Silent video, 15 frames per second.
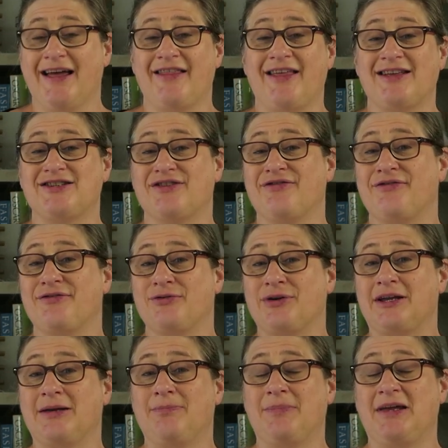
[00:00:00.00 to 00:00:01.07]
That's a
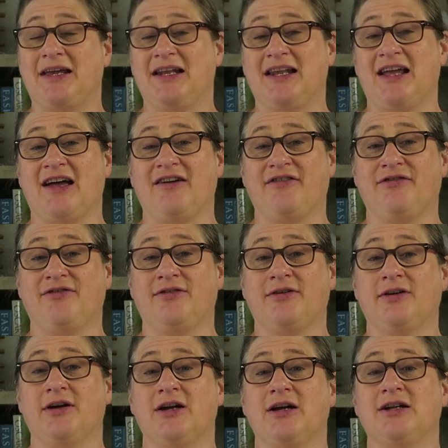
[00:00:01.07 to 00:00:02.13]
free PDF
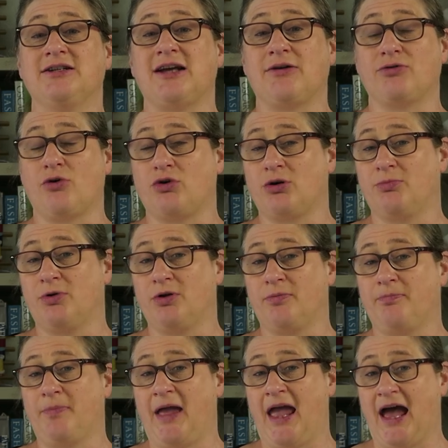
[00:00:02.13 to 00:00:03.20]

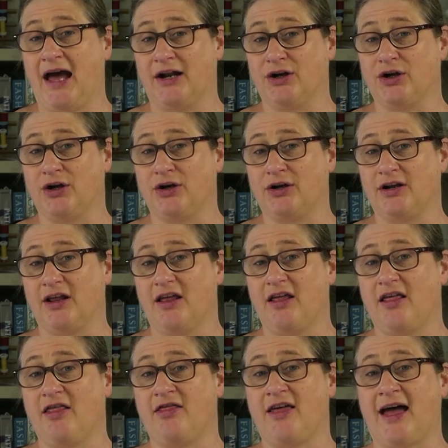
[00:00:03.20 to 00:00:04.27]
downloadable pattern
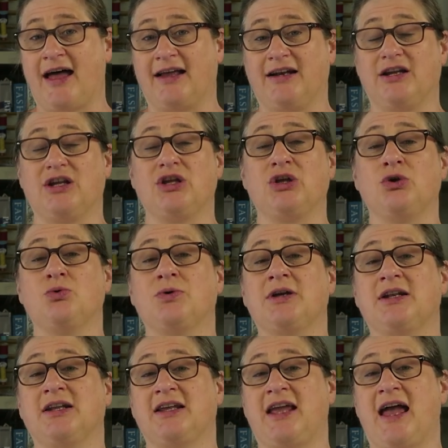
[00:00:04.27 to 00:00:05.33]
that you
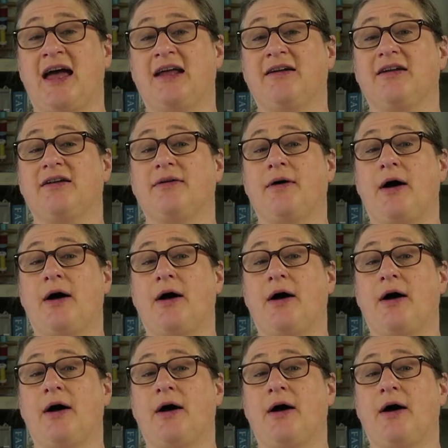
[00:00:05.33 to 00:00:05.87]
can get